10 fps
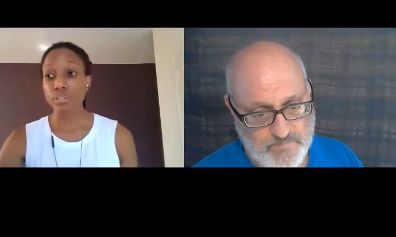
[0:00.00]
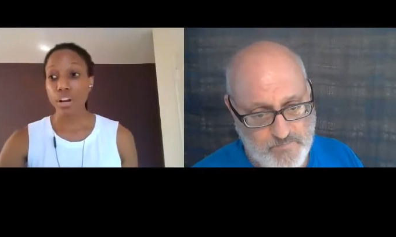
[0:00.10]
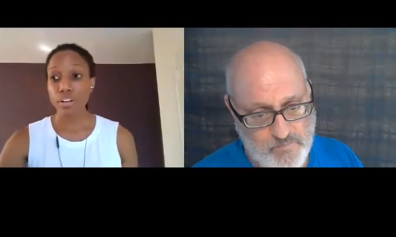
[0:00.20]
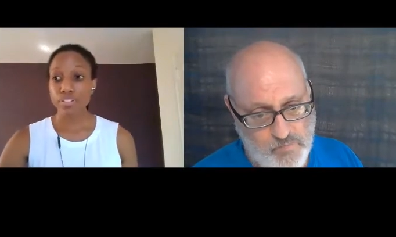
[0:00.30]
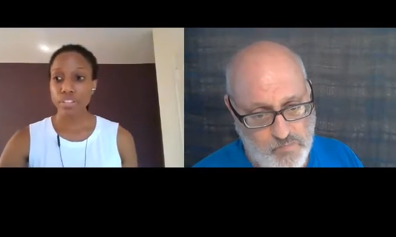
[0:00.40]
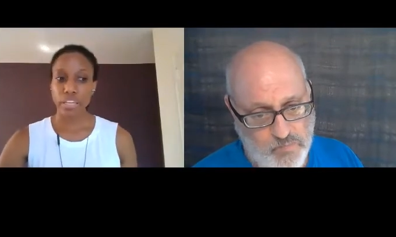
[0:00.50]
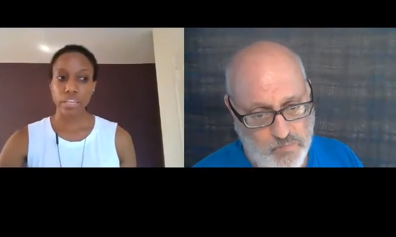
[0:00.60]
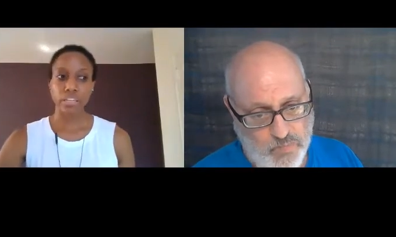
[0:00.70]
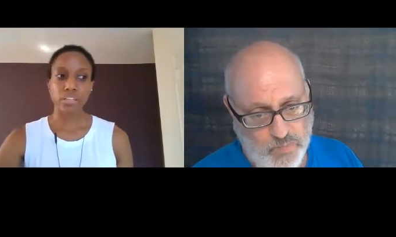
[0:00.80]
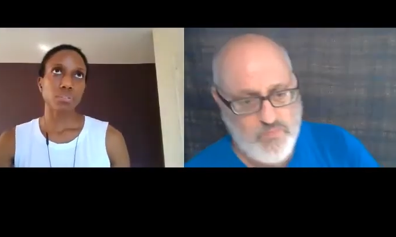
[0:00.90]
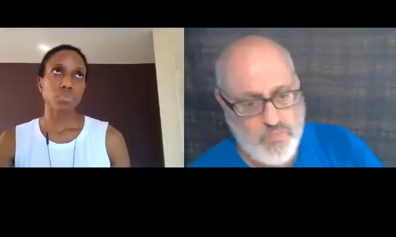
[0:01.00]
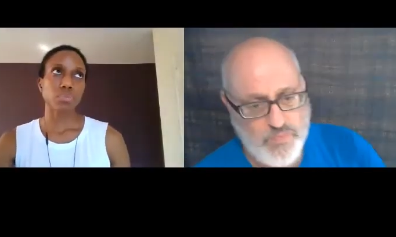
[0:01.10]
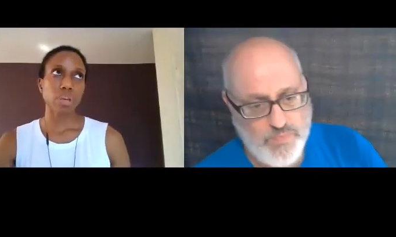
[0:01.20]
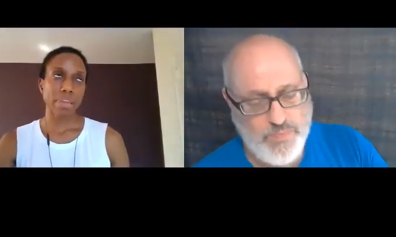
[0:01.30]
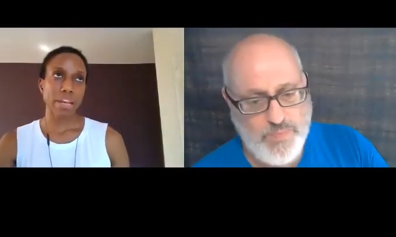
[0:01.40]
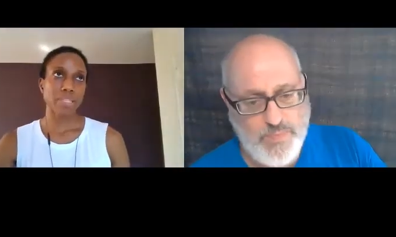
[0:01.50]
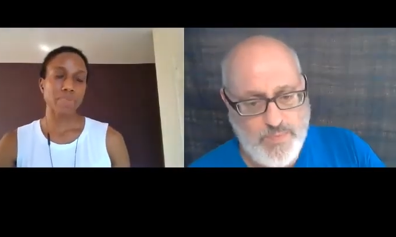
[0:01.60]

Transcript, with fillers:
Speaker 1: largely, women and